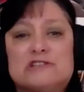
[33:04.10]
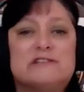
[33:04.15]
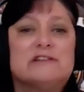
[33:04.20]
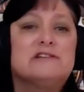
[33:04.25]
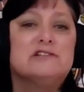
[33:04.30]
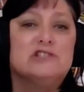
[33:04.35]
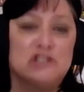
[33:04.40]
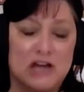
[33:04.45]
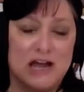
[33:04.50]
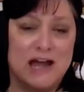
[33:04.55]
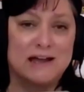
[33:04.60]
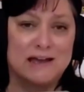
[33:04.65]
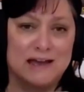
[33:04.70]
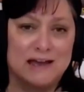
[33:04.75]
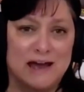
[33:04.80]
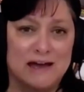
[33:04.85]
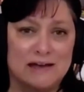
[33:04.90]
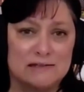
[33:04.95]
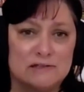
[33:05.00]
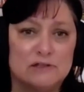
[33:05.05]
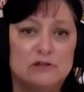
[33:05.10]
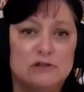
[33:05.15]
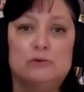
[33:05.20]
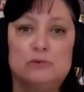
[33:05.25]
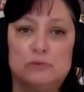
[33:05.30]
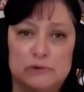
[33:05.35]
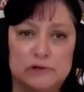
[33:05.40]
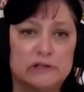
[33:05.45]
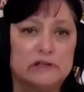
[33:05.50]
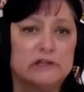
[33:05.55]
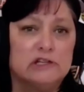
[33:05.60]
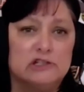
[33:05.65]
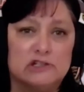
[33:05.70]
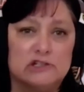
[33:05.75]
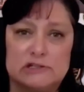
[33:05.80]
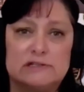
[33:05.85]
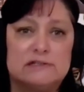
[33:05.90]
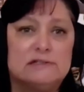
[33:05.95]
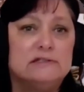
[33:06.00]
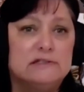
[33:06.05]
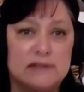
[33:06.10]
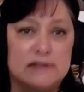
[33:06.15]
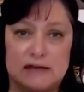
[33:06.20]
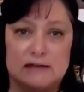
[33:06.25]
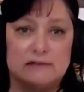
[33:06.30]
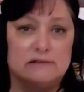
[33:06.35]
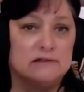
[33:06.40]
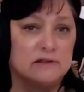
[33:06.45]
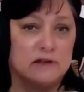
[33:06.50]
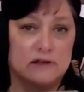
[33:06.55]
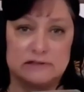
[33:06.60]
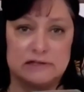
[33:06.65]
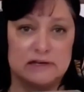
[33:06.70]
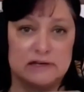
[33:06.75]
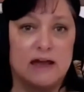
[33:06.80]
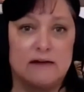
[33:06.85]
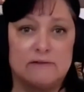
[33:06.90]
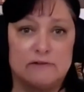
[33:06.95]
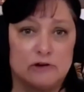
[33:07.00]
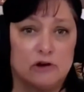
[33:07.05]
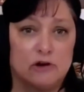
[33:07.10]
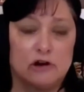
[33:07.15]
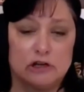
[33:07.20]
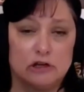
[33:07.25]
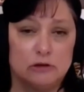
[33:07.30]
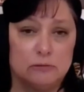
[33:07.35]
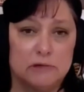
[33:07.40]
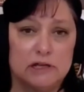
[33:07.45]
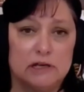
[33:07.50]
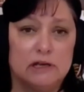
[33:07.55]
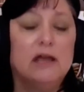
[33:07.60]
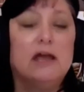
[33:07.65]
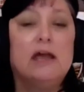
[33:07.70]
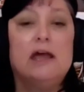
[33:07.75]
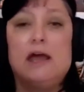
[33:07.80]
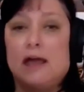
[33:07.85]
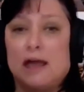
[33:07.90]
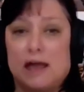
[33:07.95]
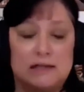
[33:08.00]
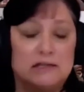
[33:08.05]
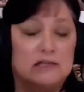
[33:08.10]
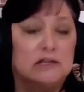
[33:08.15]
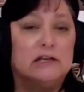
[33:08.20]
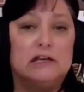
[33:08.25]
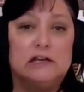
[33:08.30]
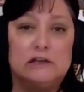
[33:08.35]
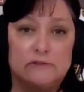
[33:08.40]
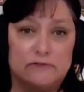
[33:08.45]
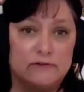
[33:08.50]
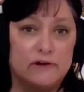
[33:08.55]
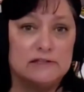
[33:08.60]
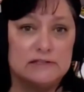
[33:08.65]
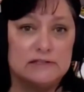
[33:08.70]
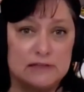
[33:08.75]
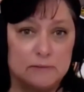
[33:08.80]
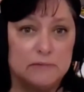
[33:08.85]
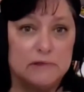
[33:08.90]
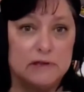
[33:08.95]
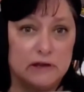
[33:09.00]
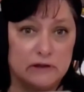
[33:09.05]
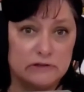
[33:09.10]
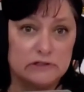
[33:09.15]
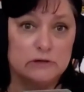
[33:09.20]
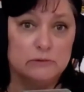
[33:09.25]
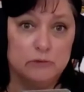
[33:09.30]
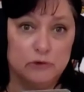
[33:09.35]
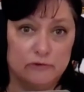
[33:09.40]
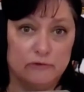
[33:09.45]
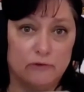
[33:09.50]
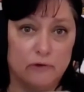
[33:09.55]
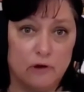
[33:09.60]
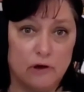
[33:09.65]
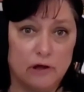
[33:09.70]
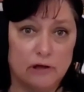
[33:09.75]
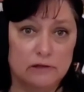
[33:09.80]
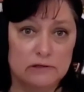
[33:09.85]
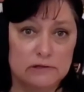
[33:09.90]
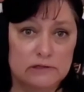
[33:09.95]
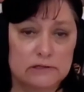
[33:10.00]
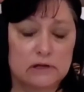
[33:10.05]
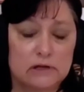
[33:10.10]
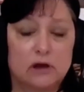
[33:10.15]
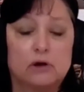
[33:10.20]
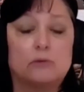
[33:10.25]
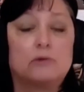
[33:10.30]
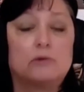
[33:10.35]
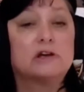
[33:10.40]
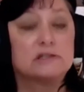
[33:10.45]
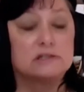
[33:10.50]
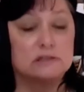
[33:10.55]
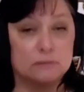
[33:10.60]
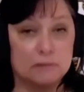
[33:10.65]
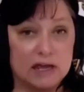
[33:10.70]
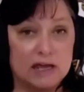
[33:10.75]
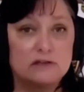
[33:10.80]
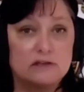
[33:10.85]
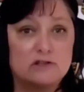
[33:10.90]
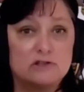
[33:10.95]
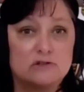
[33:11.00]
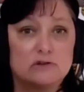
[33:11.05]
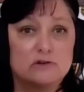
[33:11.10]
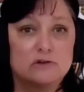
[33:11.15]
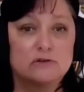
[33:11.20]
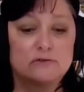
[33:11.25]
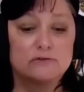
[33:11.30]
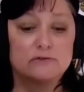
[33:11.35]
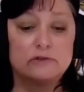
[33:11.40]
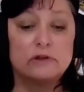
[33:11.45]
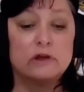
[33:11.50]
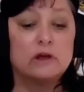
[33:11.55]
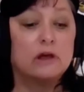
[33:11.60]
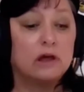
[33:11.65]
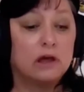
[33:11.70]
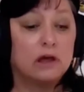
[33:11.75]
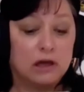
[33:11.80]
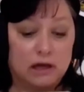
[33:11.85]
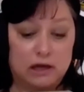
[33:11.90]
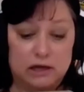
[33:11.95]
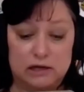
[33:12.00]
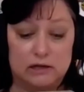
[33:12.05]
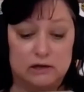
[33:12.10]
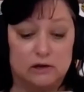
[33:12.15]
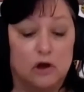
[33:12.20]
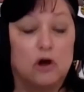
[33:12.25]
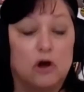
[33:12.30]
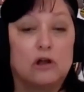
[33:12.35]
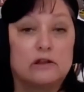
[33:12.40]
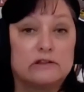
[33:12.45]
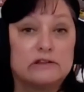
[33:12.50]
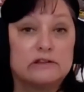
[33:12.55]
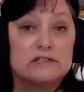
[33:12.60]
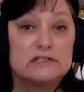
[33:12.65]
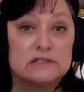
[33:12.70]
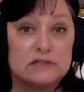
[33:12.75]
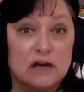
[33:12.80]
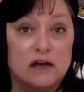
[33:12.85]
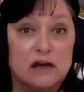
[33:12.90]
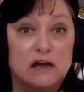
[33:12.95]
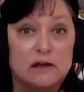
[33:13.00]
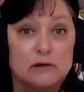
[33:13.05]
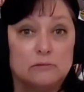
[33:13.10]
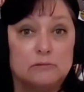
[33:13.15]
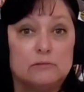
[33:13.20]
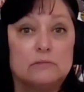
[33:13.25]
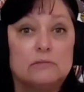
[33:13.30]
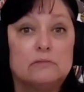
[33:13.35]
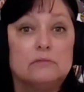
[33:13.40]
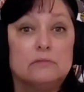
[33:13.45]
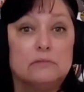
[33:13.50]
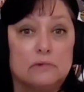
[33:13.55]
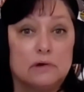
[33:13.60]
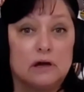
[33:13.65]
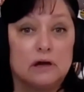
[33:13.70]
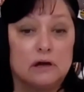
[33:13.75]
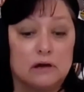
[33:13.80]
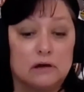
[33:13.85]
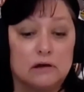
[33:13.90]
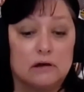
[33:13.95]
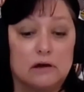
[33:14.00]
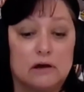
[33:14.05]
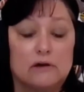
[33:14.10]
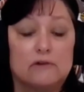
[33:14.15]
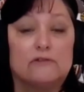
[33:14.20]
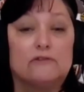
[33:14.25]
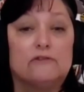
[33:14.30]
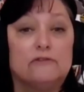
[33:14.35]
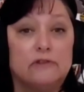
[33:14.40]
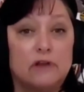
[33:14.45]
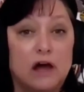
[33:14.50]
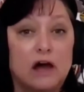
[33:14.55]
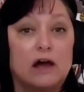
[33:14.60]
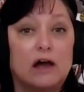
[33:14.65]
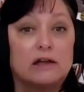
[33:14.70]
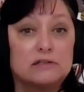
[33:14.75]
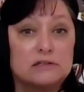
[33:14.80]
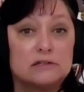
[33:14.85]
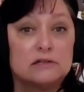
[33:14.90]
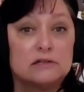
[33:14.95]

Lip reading: a jackass who really just doesn't have an argument, and you need to find something else and move on. So, because the man deserves, in all this time of not,